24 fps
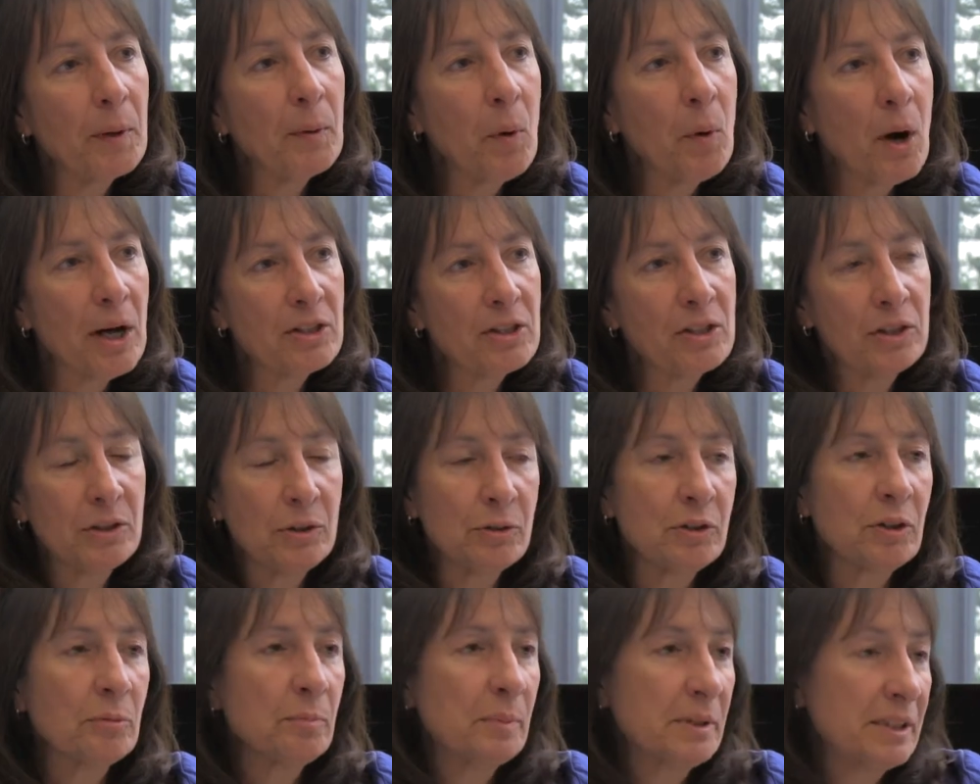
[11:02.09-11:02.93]
we want to
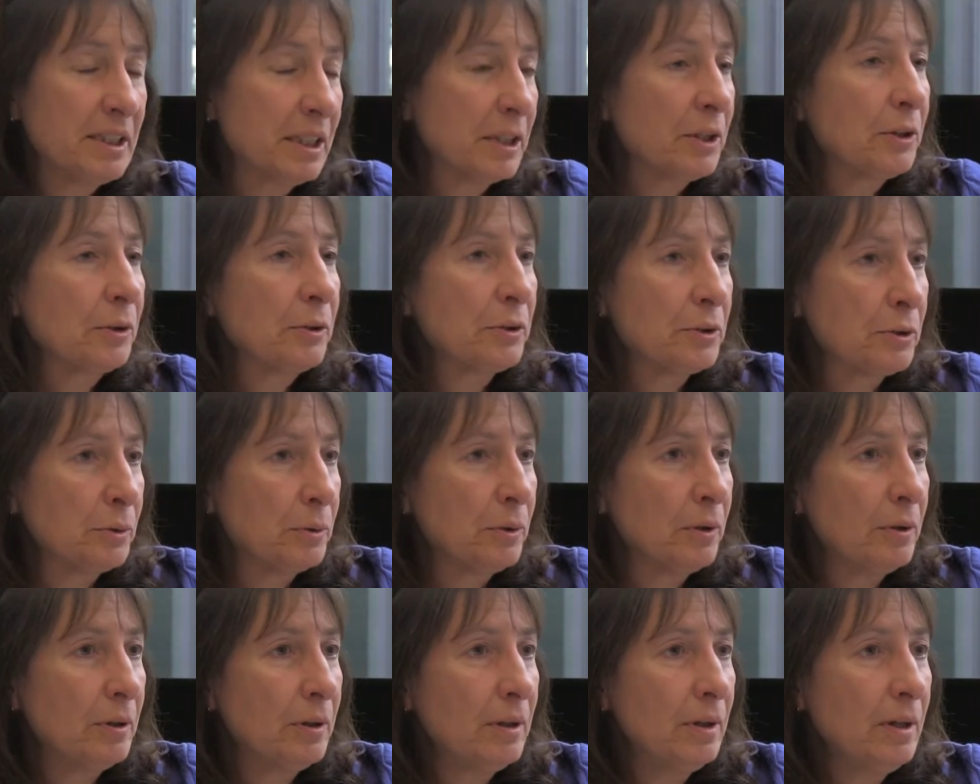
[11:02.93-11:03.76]
use a particular
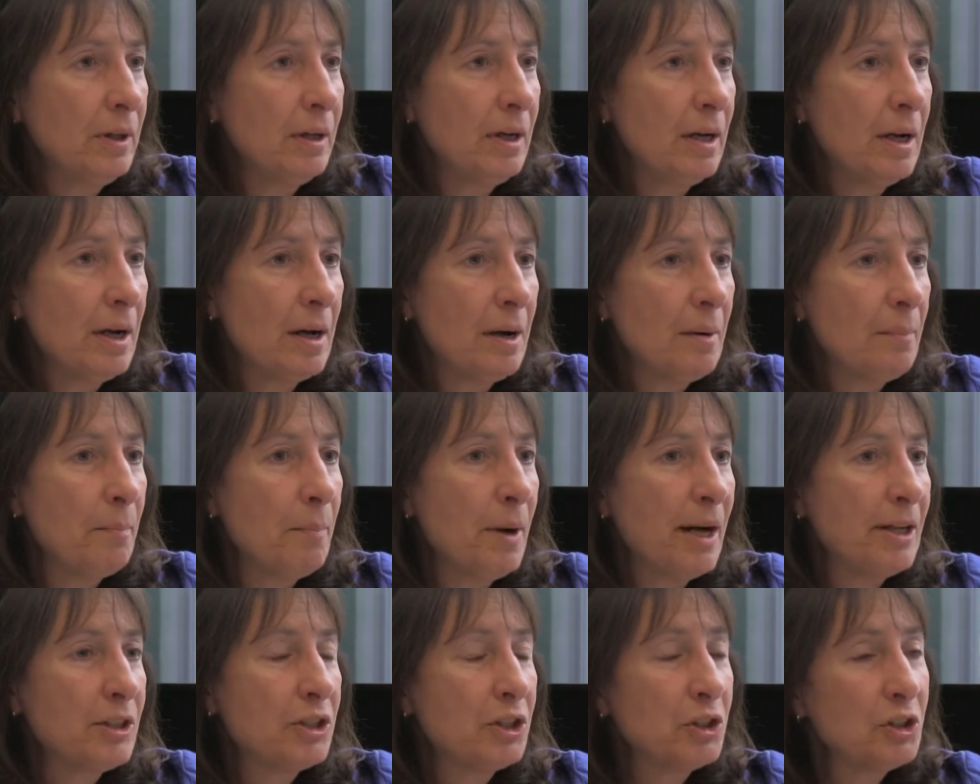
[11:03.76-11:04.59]
tool,
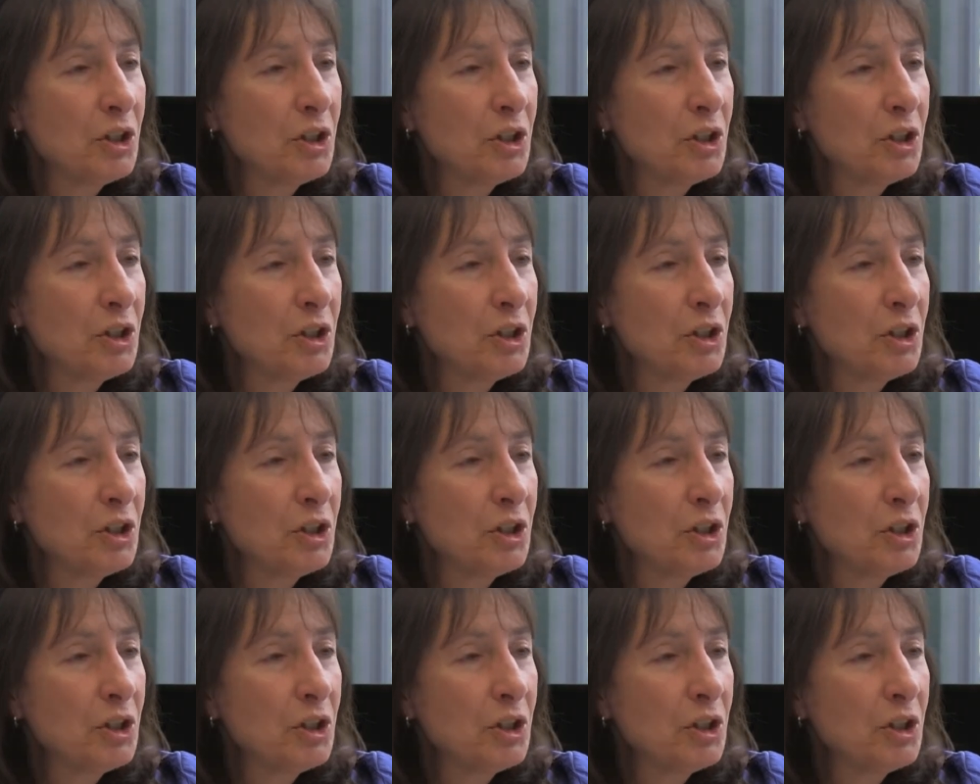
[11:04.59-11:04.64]
but